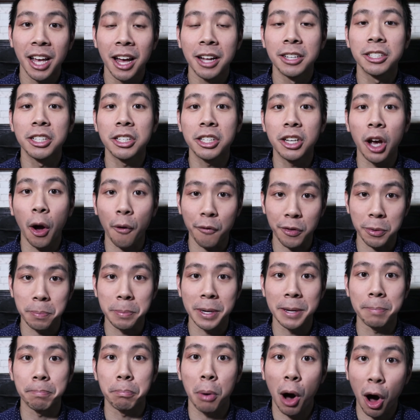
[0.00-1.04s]
to government
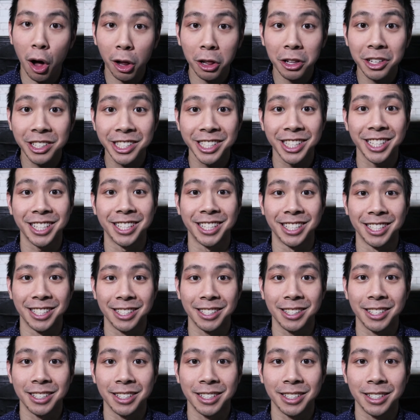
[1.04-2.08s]

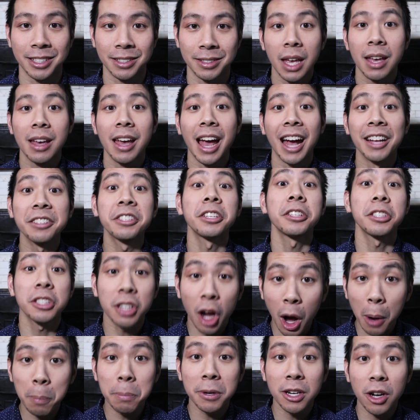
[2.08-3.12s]
policies. And to
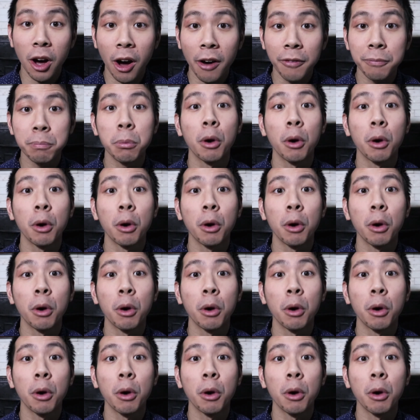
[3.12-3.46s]
top it off,